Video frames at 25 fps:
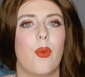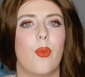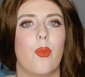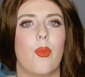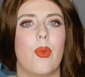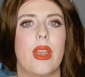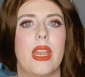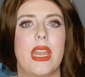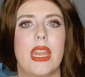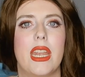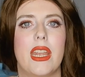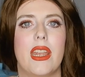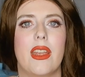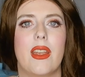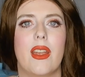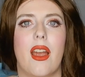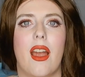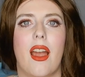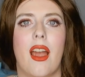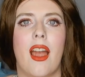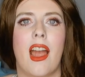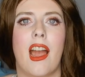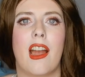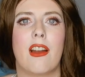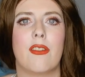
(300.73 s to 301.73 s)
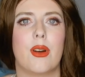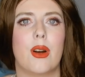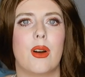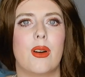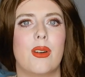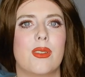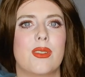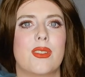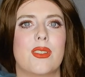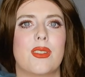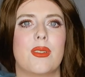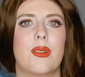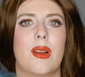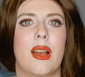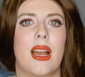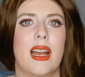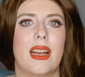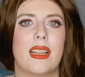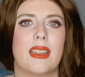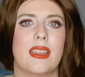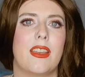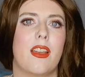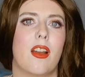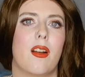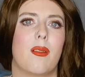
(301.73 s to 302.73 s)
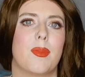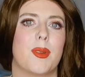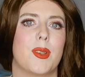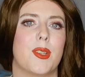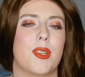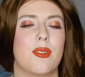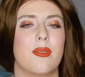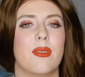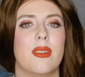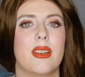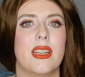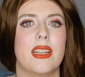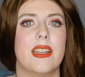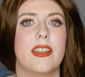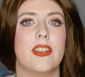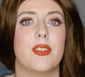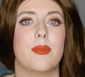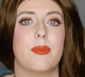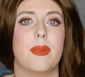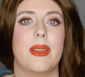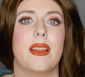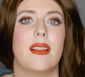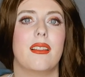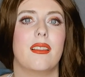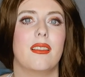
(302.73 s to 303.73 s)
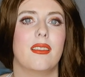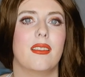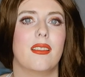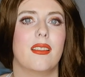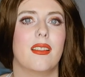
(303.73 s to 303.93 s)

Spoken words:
we have also had the opportunity to be